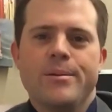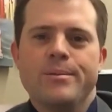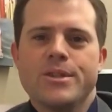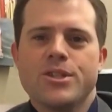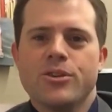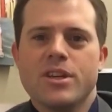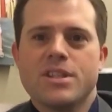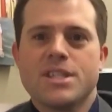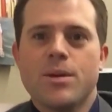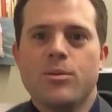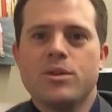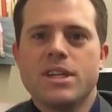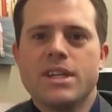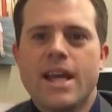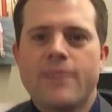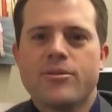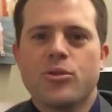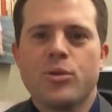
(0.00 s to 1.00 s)
so that someone
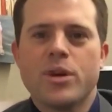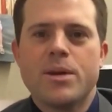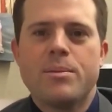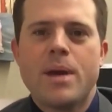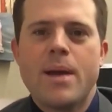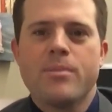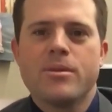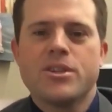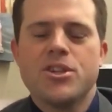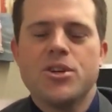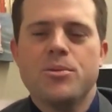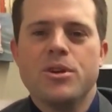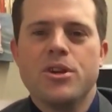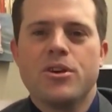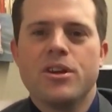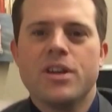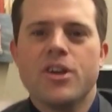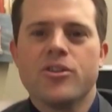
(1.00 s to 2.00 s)
didn't have to read a paper to you, but
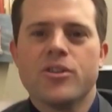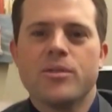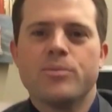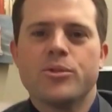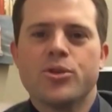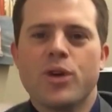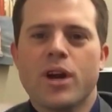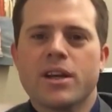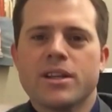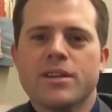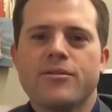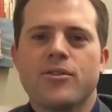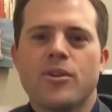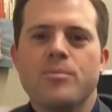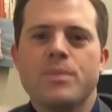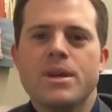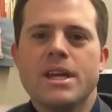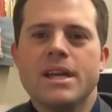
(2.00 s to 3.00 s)
you could hear them directly
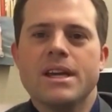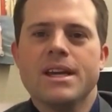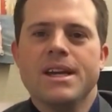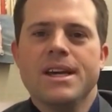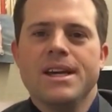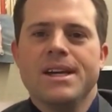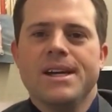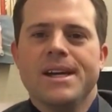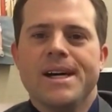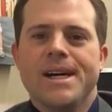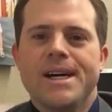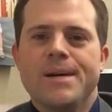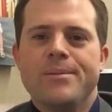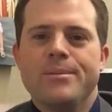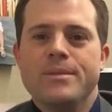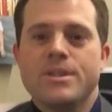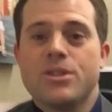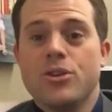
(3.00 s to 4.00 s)
from me.
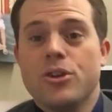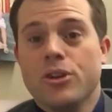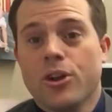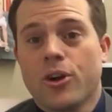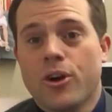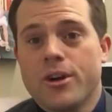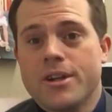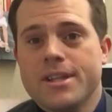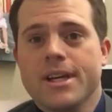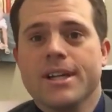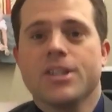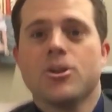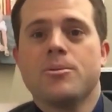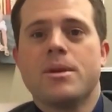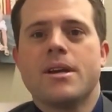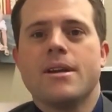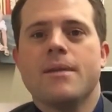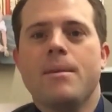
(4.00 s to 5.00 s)
So you learned a
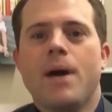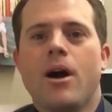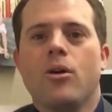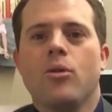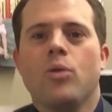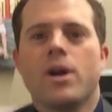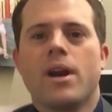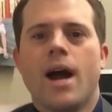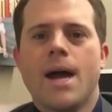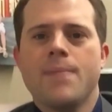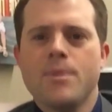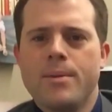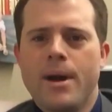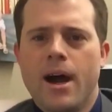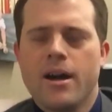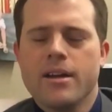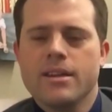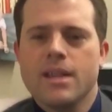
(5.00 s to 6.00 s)
little bit about what I'm
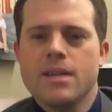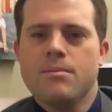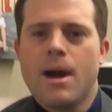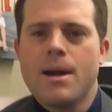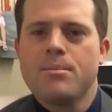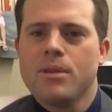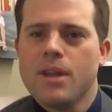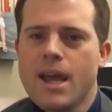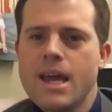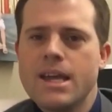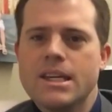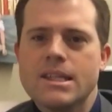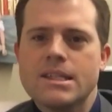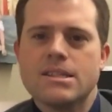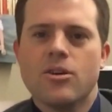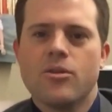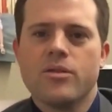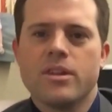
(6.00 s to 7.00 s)
about, and then my plan
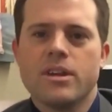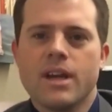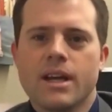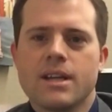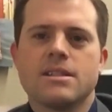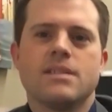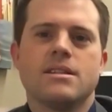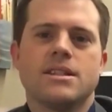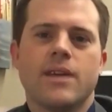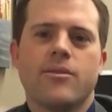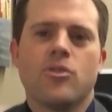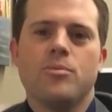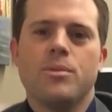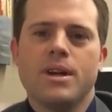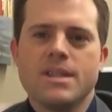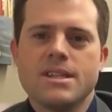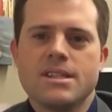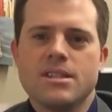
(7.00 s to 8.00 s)
is over the next several
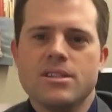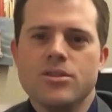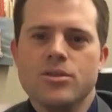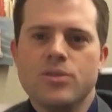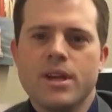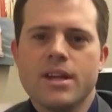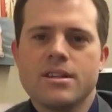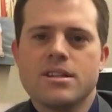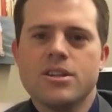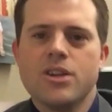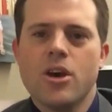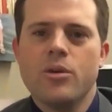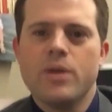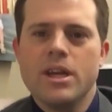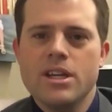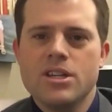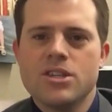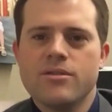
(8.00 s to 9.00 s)
months to get to
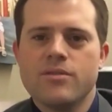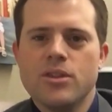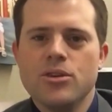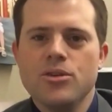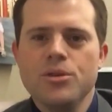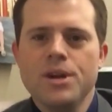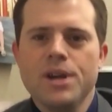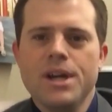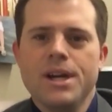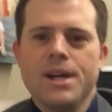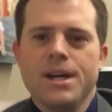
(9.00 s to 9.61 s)
know each of you